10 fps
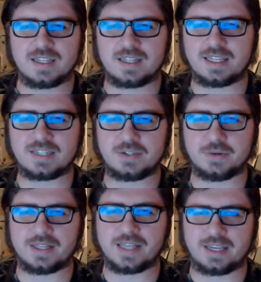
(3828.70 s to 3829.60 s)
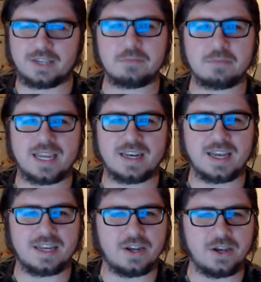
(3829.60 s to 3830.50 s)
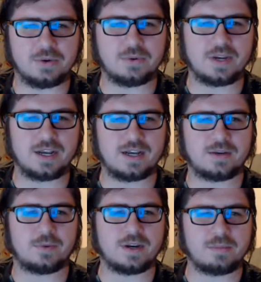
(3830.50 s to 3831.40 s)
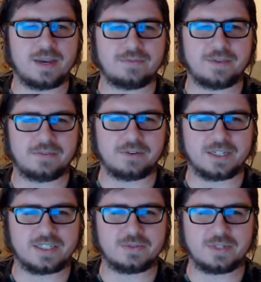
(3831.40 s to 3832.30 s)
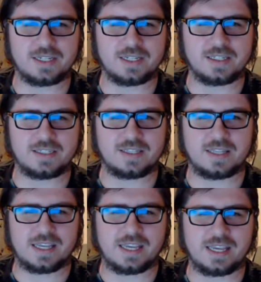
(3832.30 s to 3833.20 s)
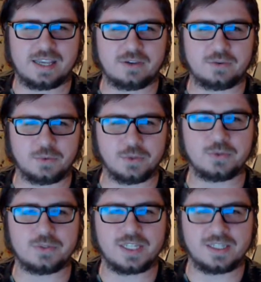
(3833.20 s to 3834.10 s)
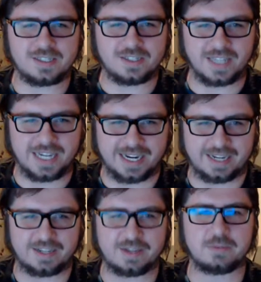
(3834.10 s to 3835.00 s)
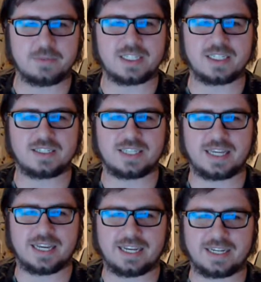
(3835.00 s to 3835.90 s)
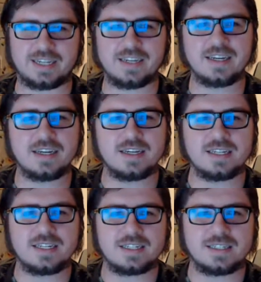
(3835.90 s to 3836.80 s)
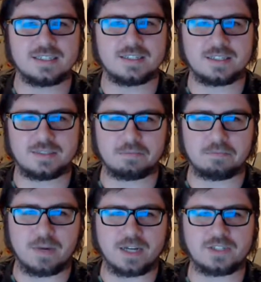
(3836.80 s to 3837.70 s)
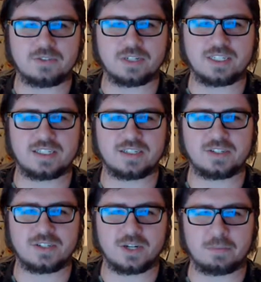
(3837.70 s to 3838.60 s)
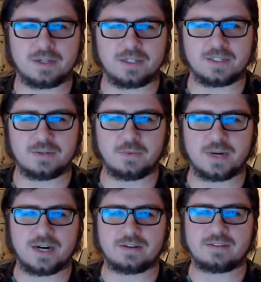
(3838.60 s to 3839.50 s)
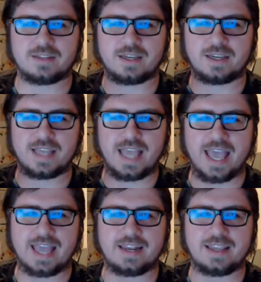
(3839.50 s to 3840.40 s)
into it that you may not know. One of my favorites is the Groot Slang, which is a monstrous serpent where the head